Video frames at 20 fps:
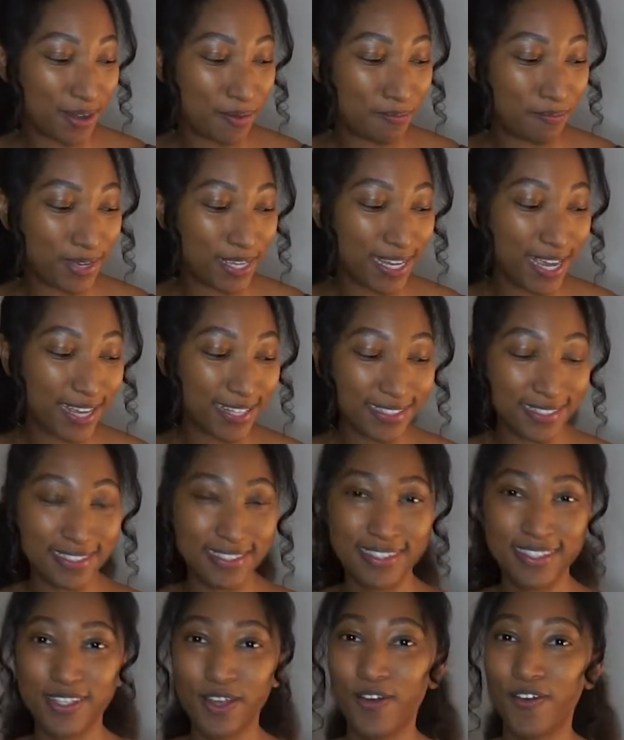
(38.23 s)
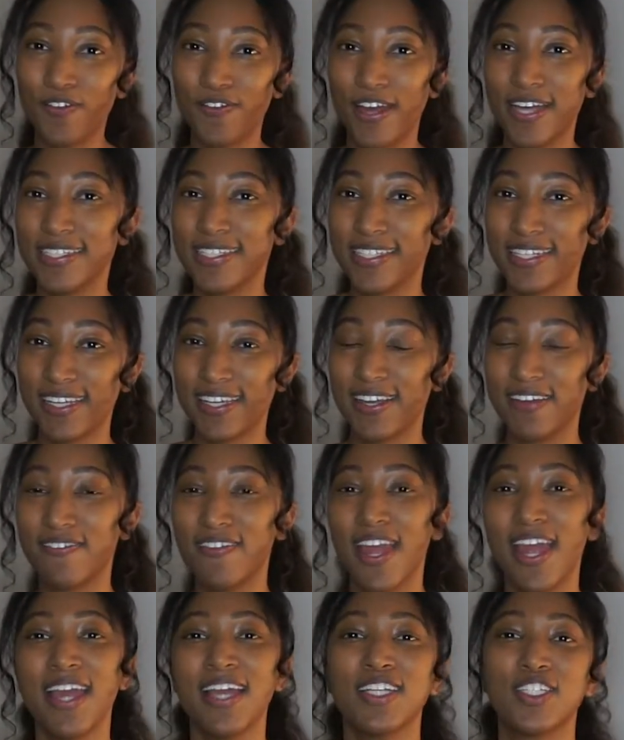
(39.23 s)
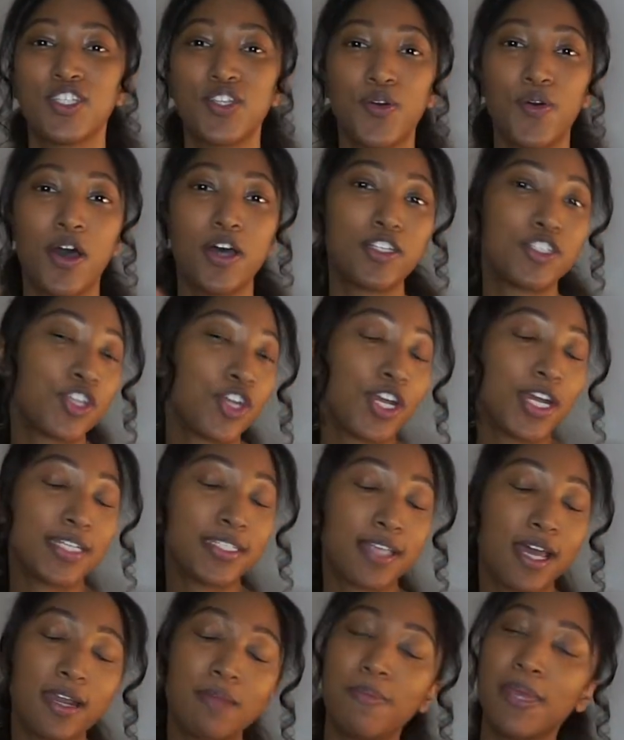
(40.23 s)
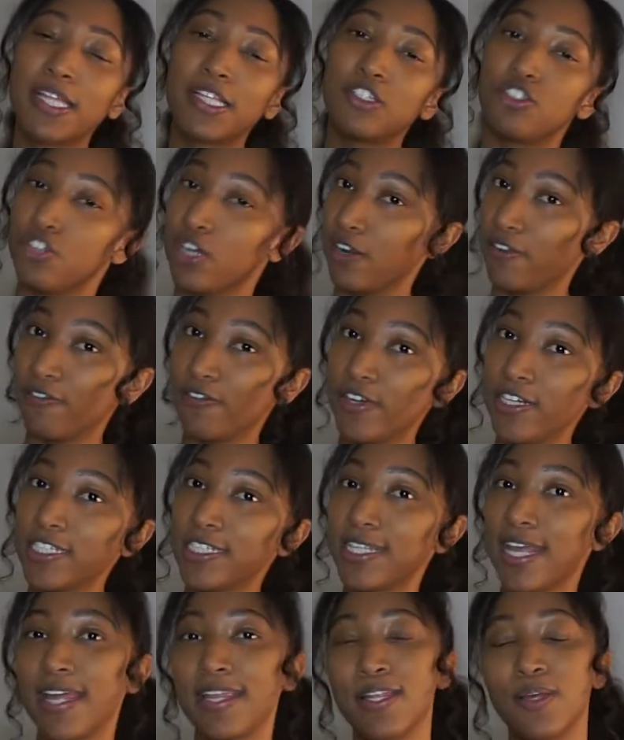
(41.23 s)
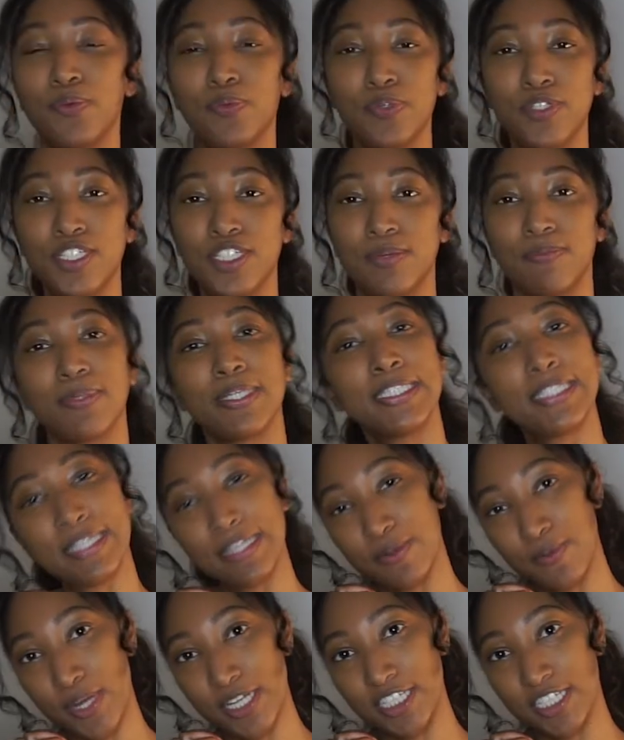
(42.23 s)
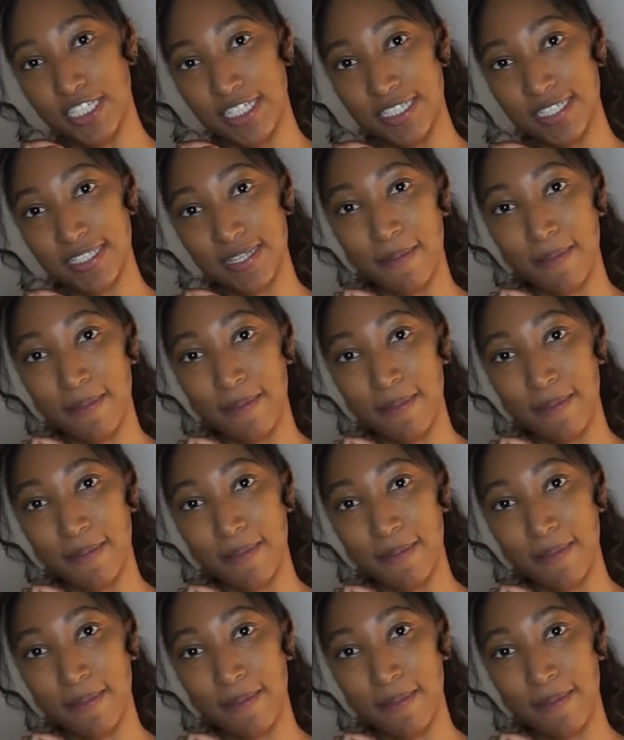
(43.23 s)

But yes, so festive. So I'll show you guys how to make the drink first and then we'll jump into the questions.